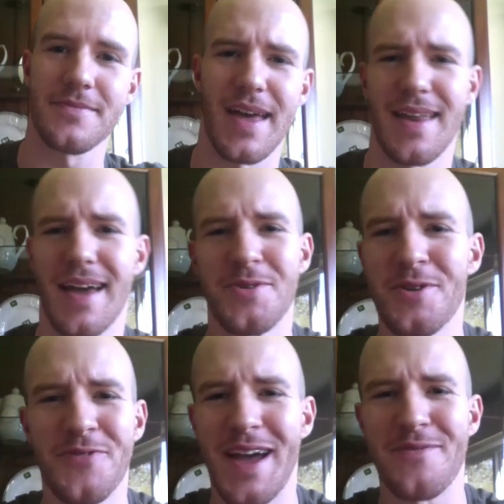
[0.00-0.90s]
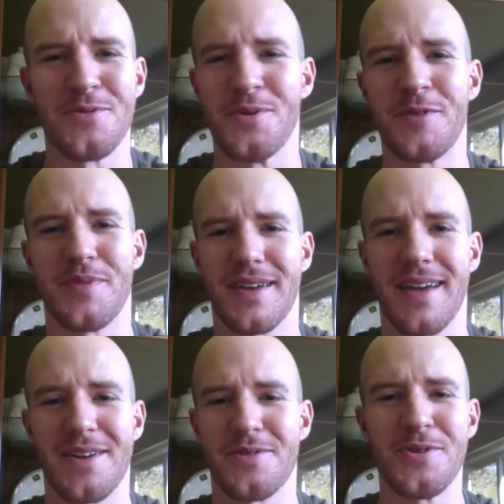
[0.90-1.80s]
And I don't know if I ever will be.
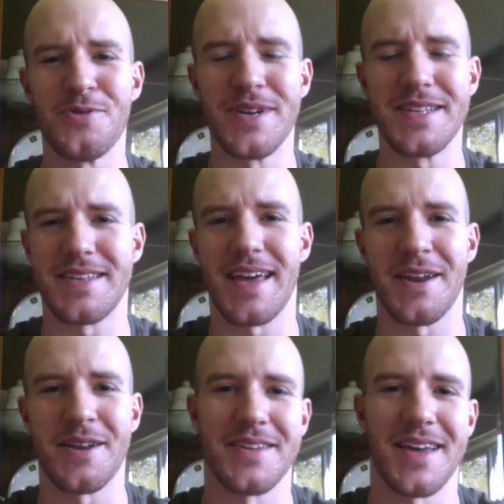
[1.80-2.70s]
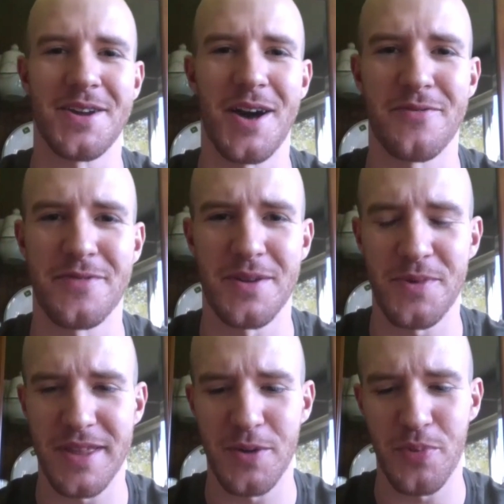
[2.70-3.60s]
I don't know who is 10 out of 10 confident
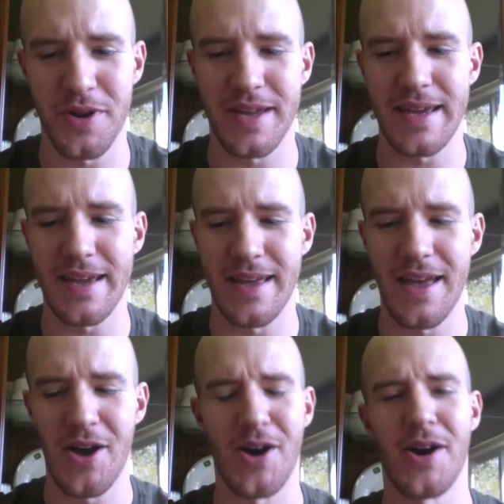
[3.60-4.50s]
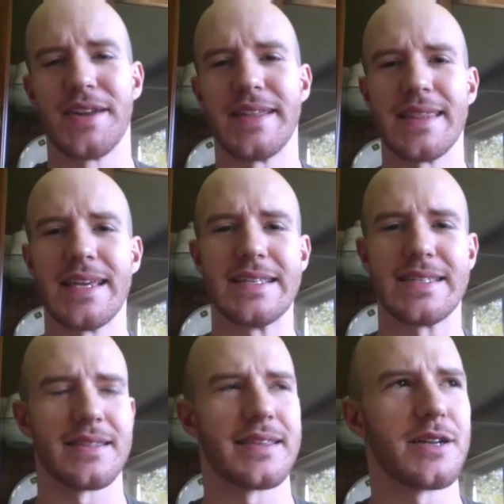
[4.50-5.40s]
without putting on at least
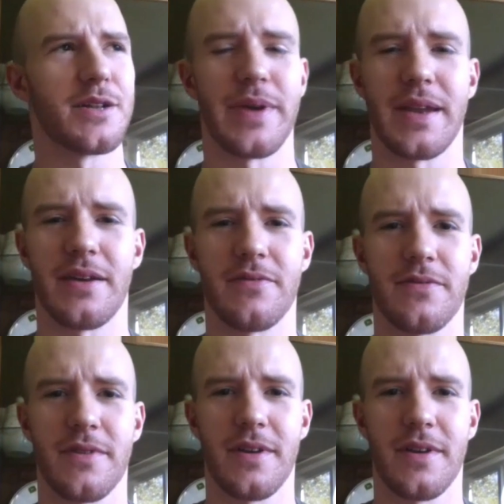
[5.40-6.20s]
a little bit of